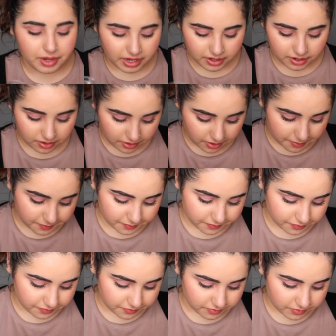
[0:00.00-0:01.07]

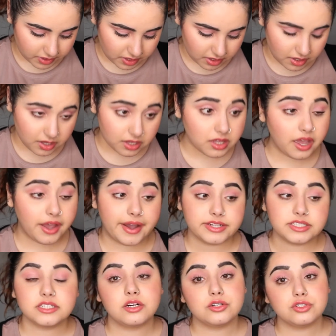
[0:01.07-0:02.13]
And yeah, I
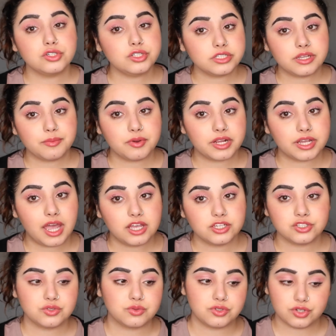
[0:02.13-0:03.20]
did it on two separate
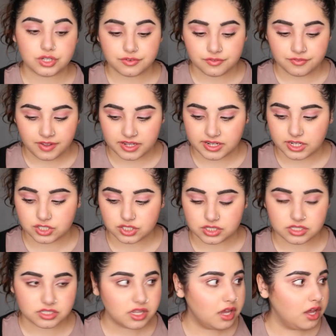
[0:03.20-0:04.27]
occasions with two different
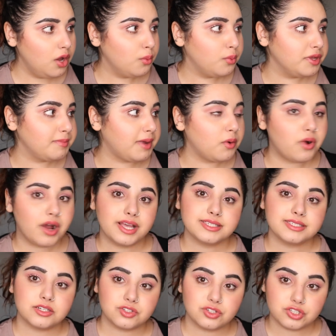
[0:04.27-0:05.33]
foundations, with my
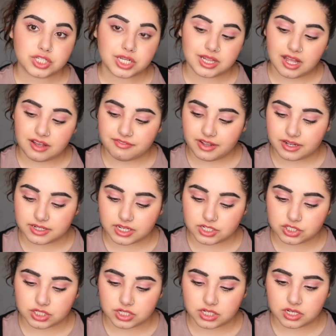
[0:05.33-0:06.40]
YSL Touche Eclat
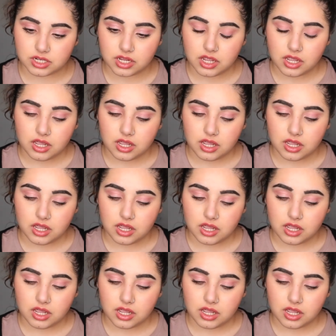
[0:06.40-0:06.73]
foundation.